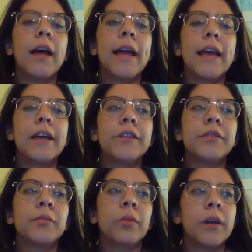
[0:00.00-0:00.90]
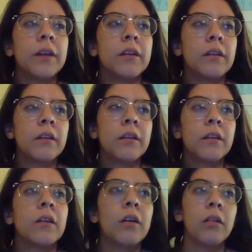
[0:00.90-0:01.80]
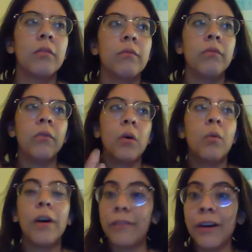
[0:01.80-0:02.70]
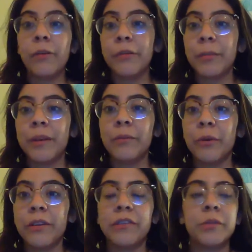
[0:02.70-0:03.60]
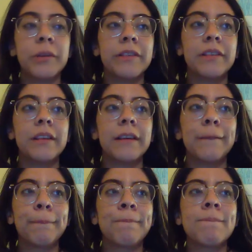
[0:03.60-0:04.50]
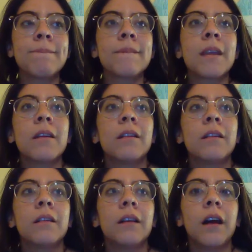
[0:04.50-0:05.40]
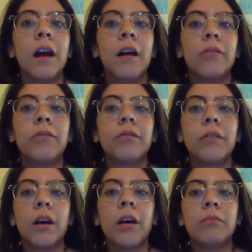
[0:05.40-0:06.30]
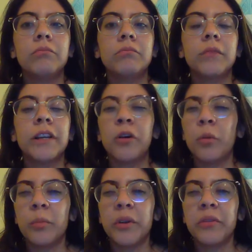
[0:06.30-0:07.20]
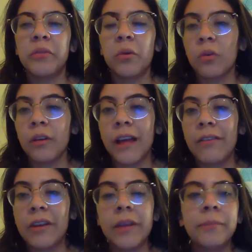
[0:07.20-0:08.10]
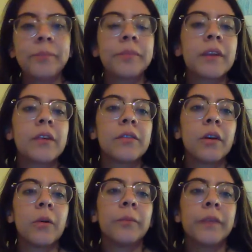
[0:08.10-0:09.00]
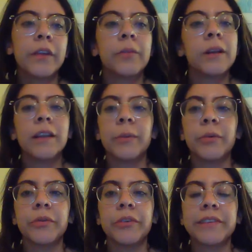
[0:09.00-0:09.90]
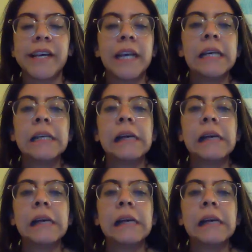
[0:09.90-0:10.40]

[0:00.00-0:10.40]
And when a vowel is being voiced, you basically have an open oral cavity. So that's what I labeled for say.